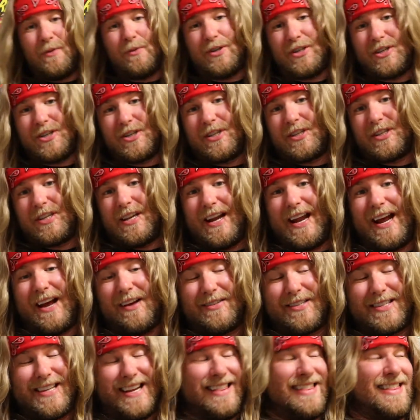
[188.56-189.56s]
was just
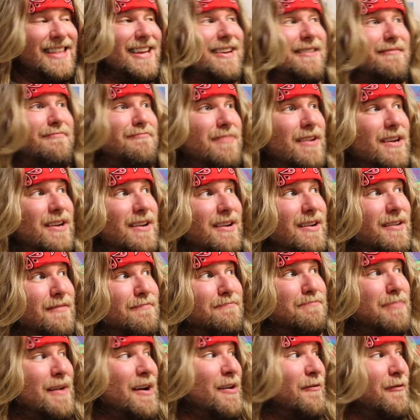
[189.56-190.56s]
announced, I think,
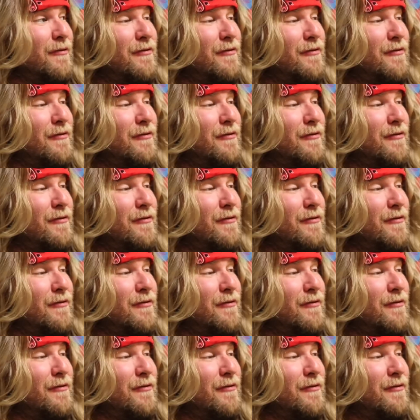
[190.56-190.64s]
about